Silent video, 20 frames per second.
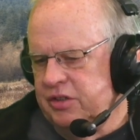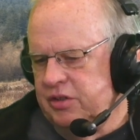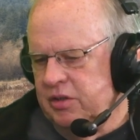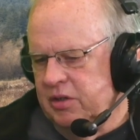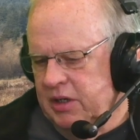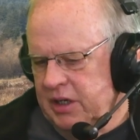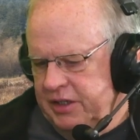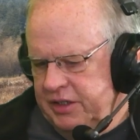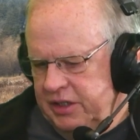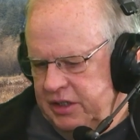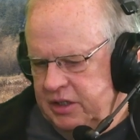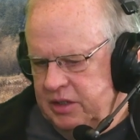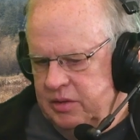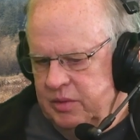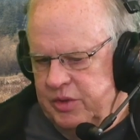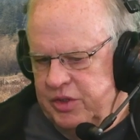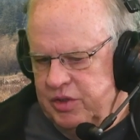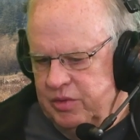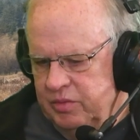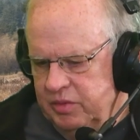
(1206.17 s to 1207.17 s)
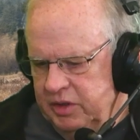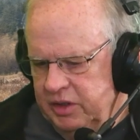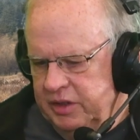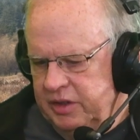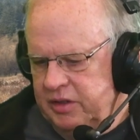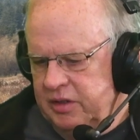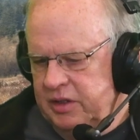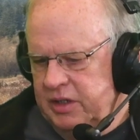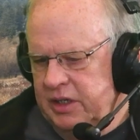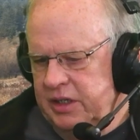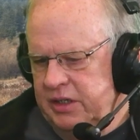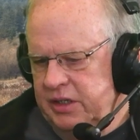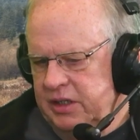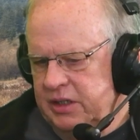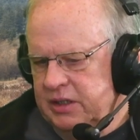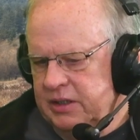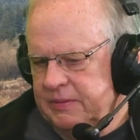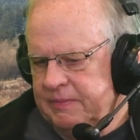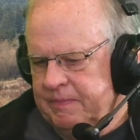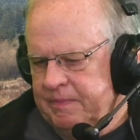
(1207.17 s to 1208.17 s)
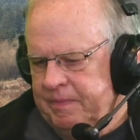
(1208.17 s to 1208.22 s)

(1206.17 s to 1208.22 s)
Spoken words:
your idea was a really good idea,